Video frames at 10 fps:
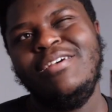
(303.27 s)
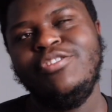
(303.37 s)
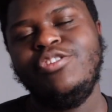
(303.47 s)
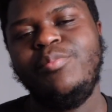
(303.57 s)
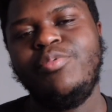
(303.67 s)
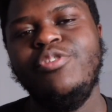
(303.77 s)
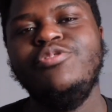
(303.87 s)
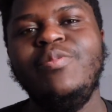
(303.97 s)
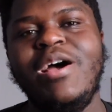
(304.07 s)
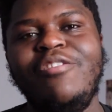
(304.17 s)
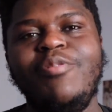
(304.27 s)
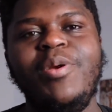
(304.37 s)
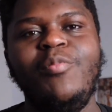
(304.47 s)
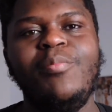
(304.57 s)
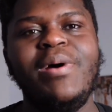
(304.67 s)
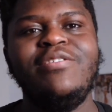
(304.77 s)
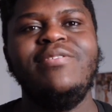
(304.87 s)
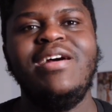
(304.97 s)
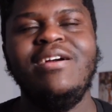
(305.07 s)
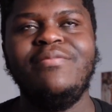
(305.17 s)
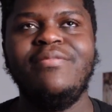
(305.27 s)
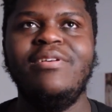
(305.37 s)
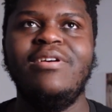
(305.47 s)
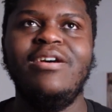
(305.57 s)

So the pros do have a bit more battery life.